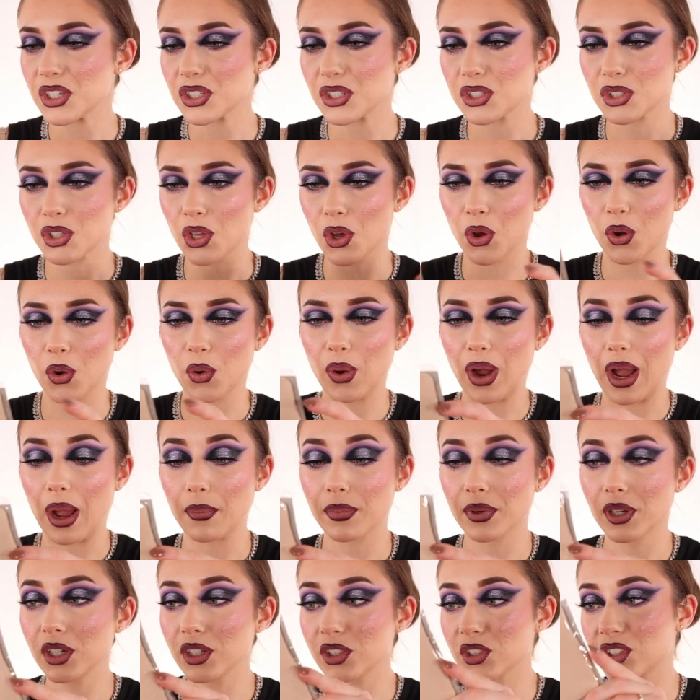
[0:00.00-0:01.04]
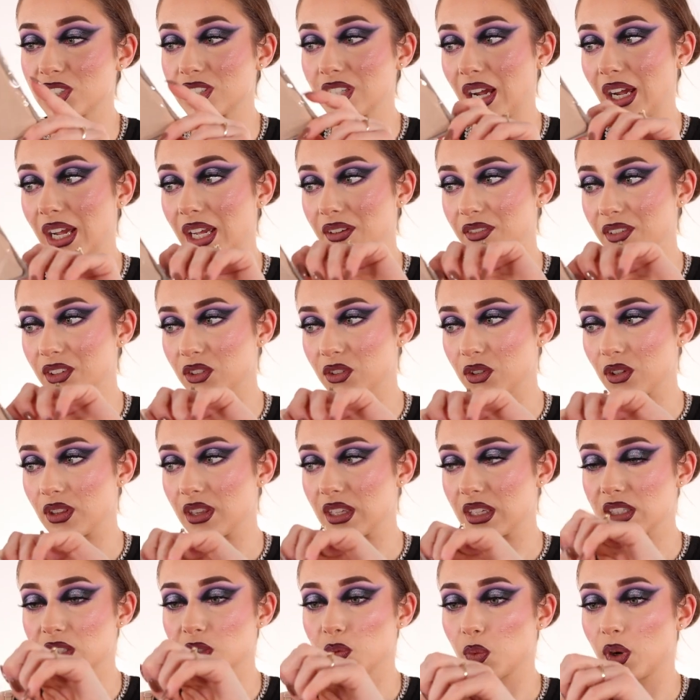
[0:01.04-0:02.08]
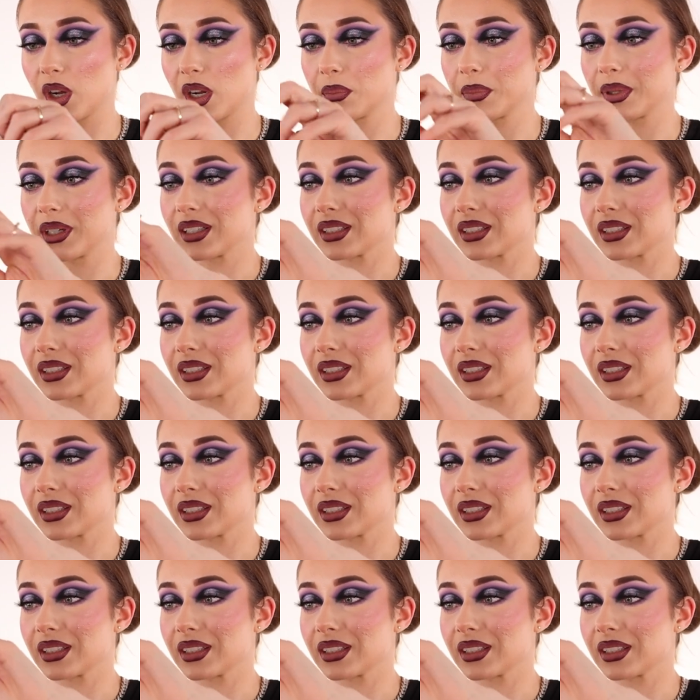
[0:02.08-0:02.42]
So I'm gonna dive into this one